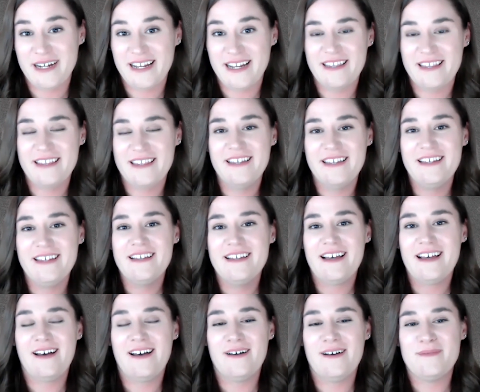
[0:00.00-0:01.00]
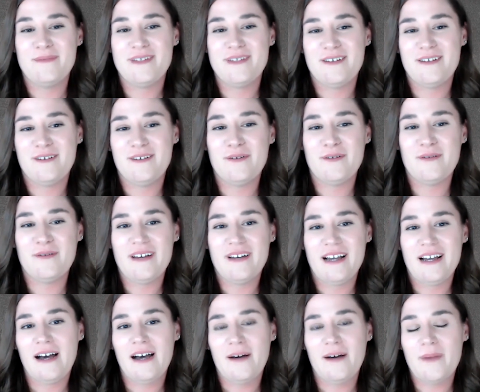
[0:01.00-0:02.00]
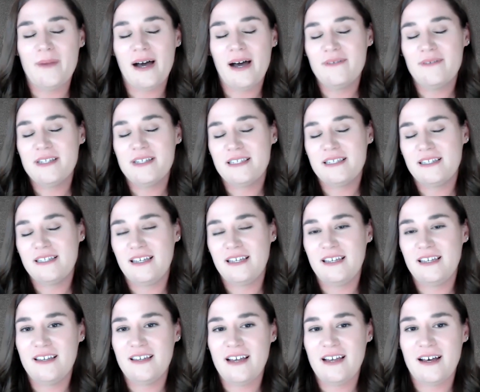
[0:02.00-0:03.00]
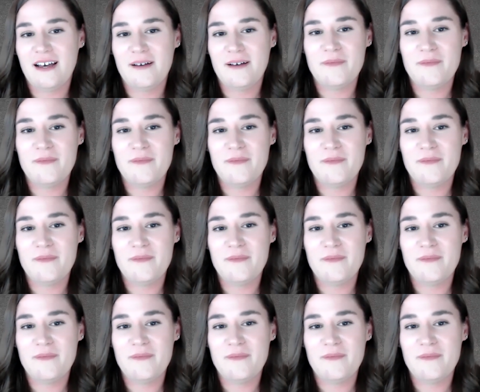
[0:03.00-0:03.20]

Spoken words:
to breathe. So obviously